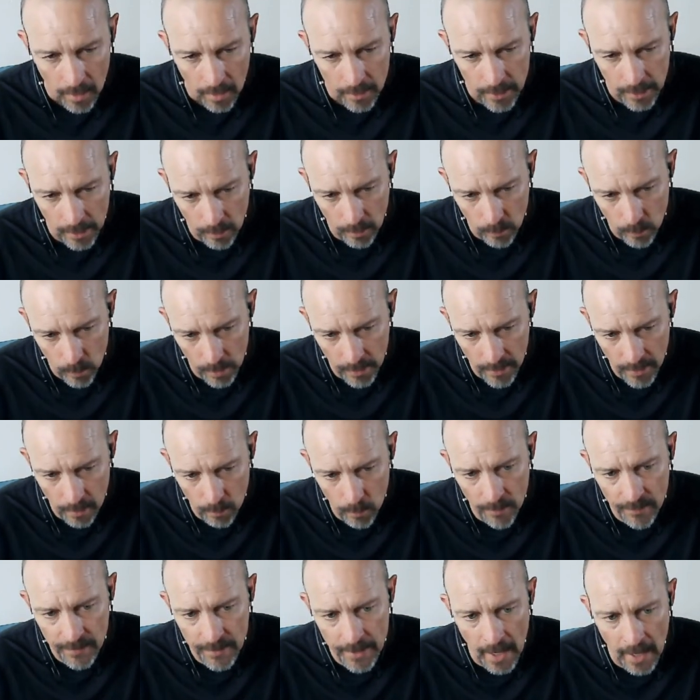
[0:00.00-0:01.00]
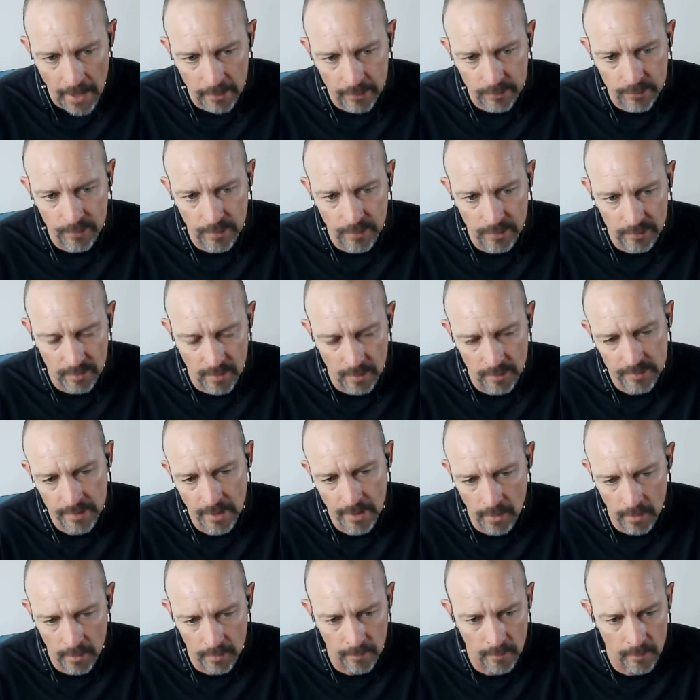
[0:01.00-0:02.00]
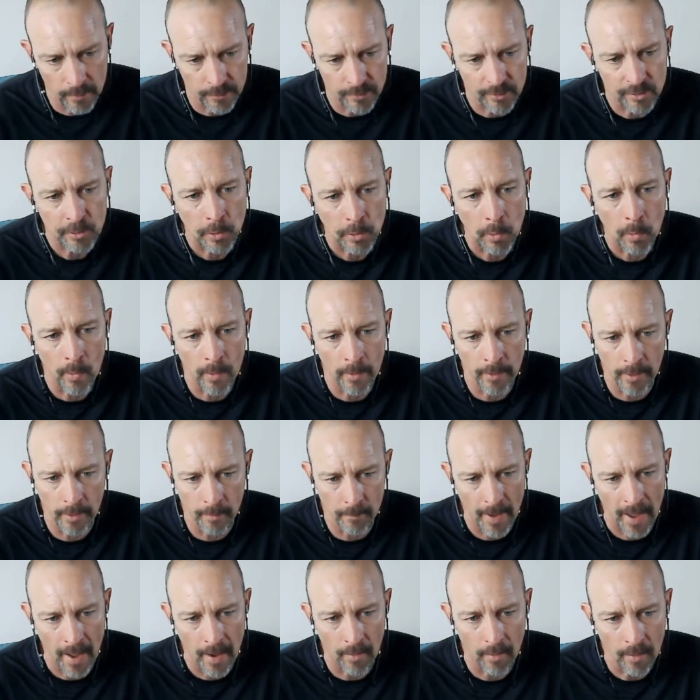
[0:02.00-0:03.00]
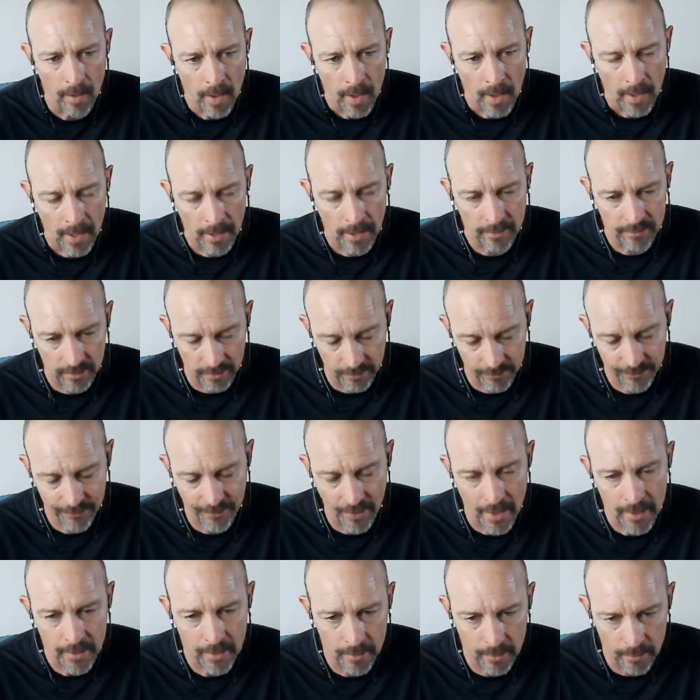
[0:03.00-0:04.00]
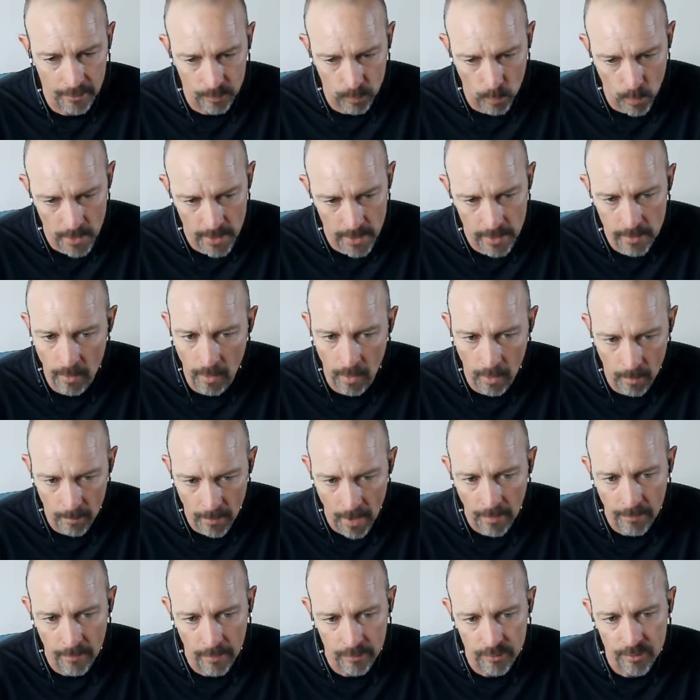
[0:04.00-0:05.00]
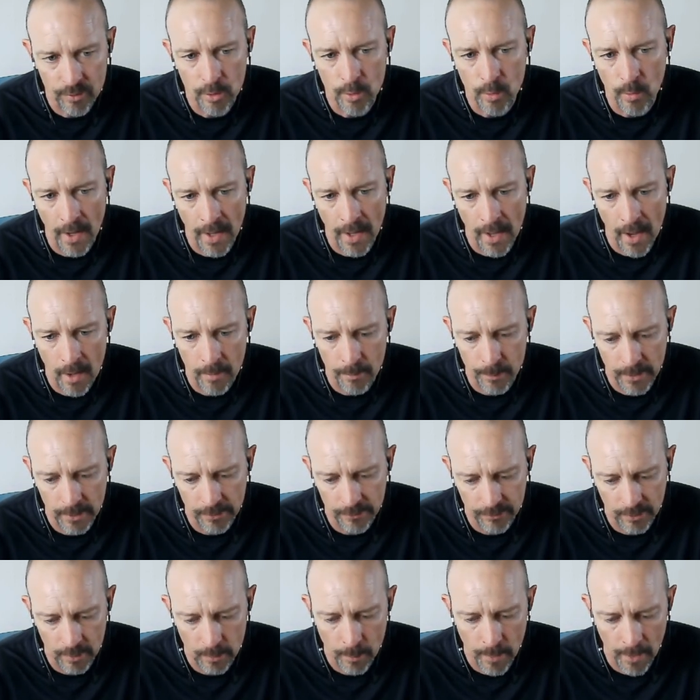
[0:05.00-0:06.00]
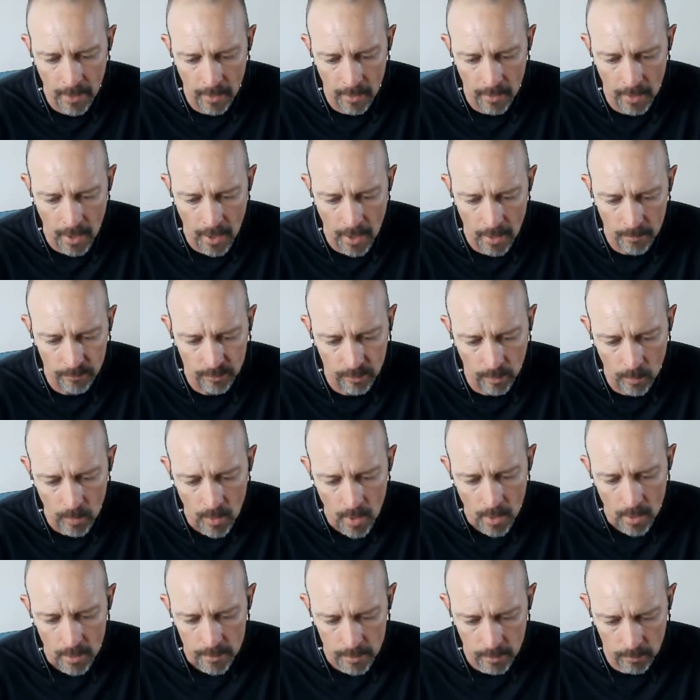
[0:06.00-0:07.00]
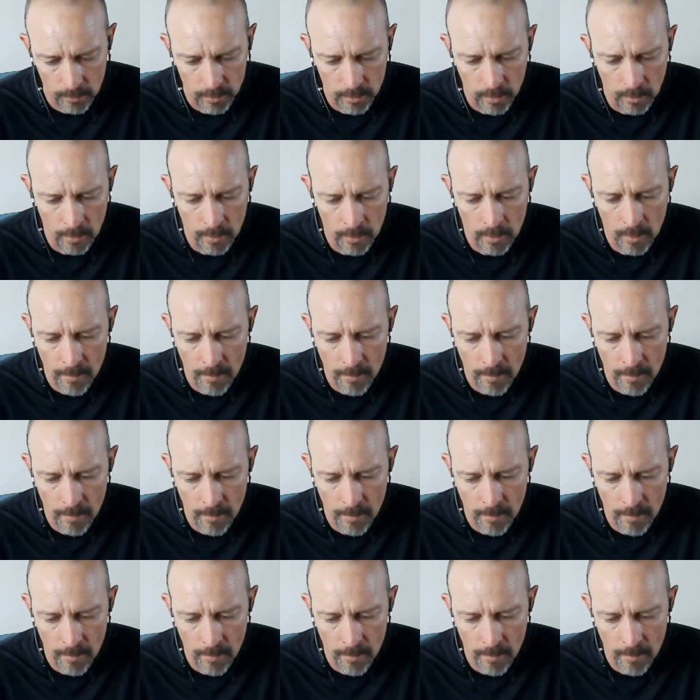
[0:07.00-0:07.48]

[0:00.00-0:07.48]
We're there with the ISVs. They're telling their story about as excited as we are about this new AI PC paradigm. So, learn